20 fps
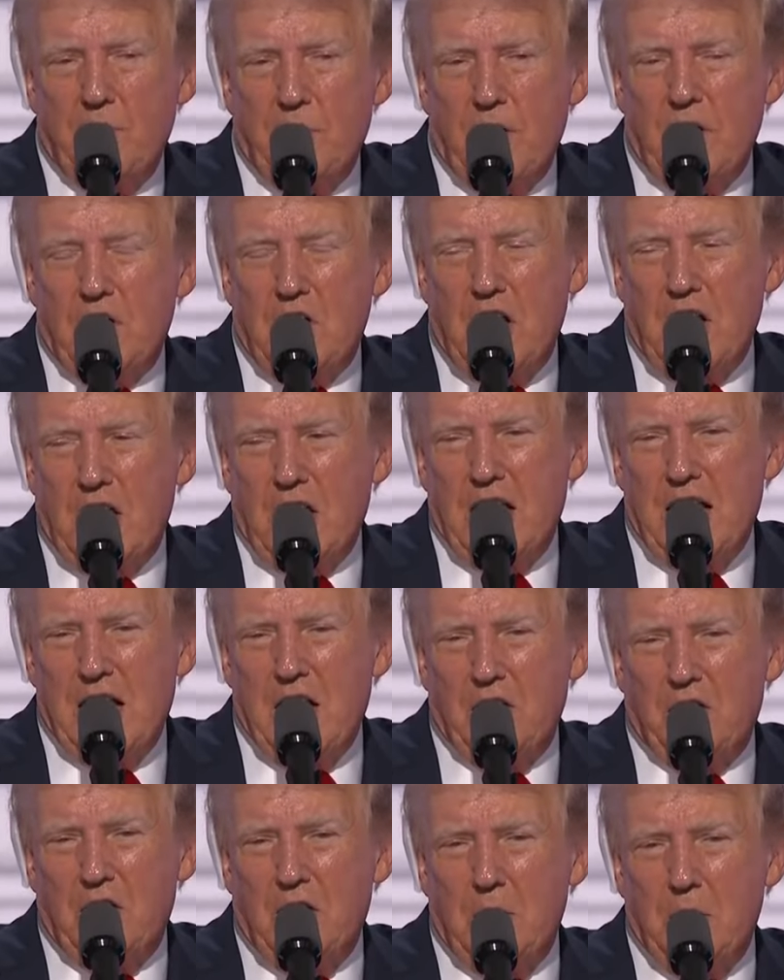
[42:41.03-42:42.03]
They're taking
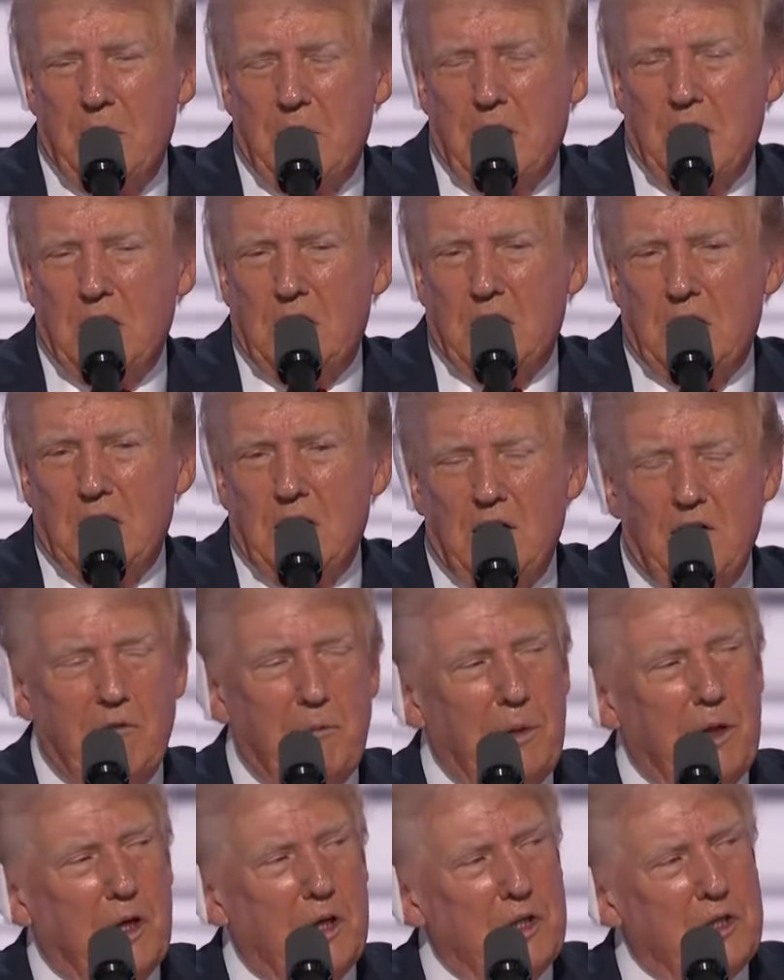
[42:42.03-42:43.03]
out their money to live
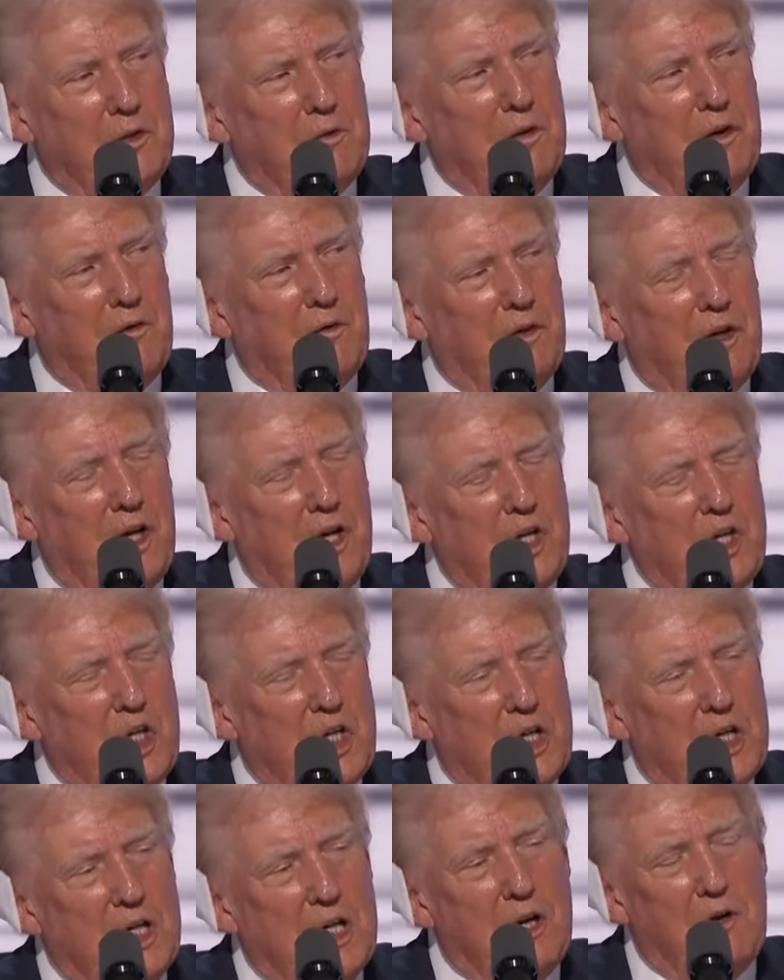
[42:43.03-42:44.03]
because of
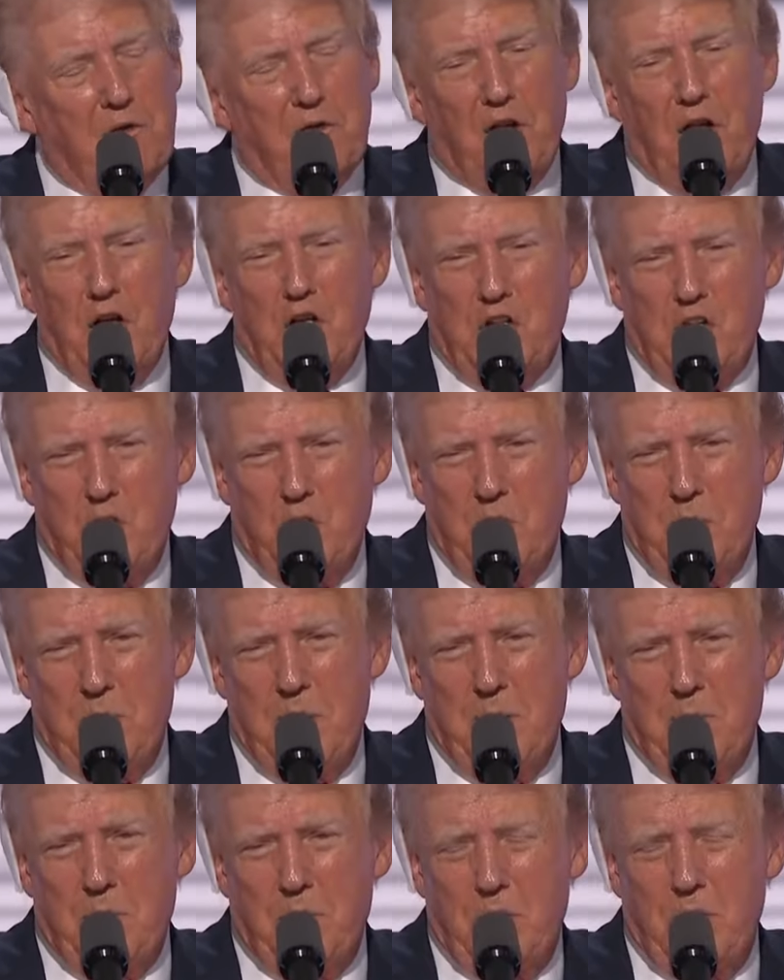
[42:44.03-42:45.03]
inflation. Inflation,
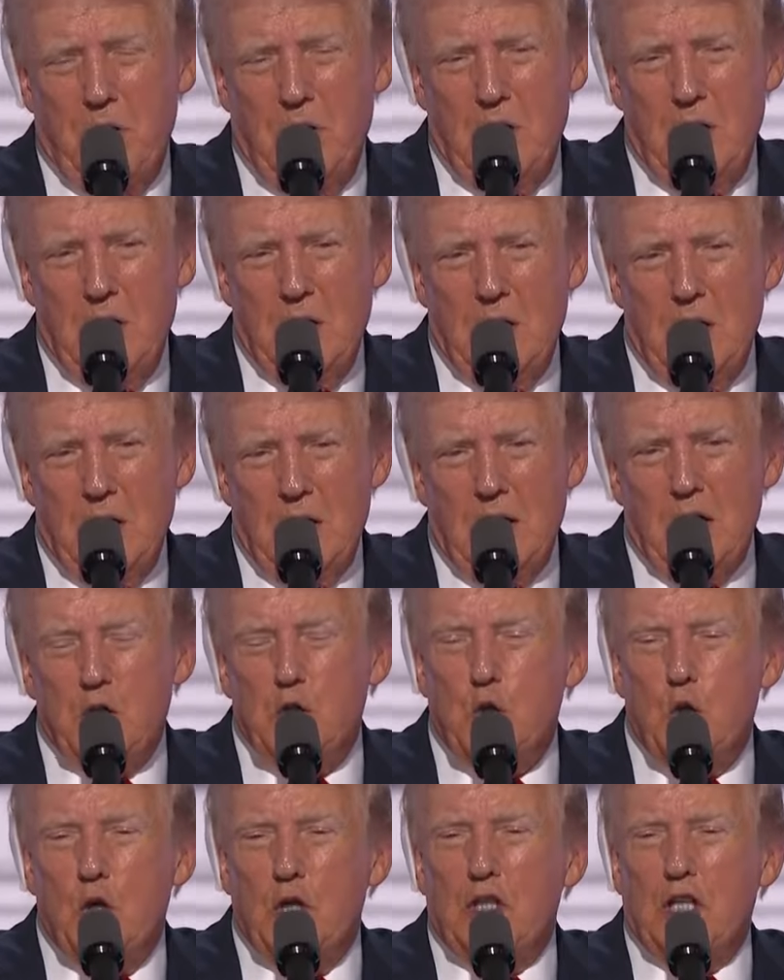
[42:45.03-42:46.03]
remember,
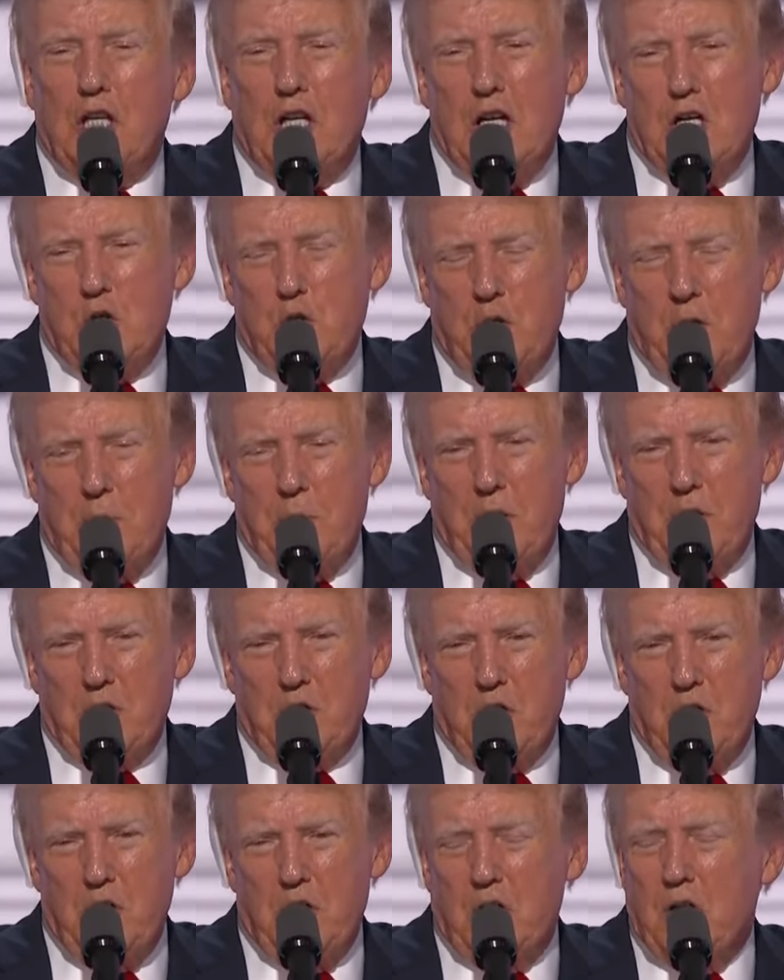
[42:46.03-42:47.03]
it's called a country
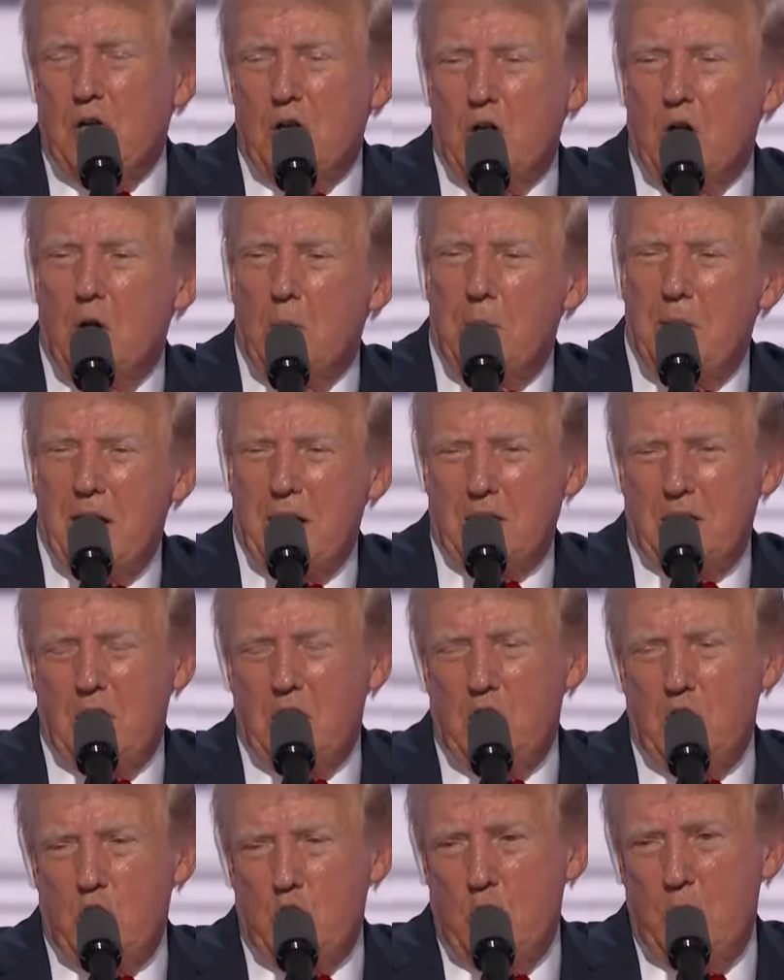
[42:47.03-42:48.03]
buster. You can go back
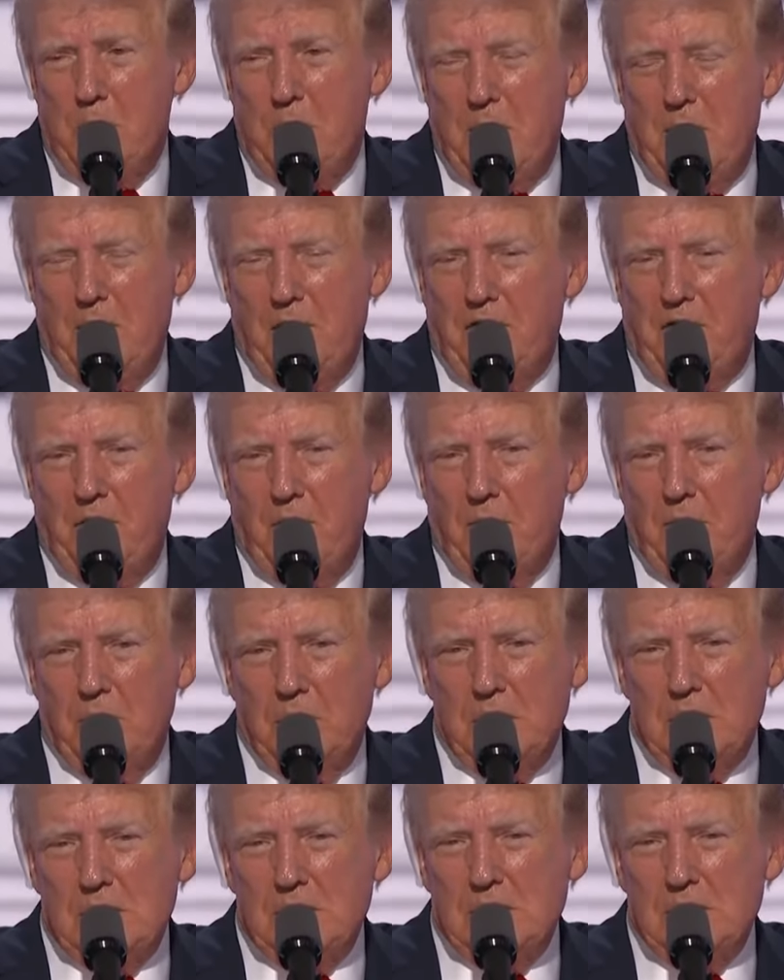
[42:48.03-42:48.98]
to Germany from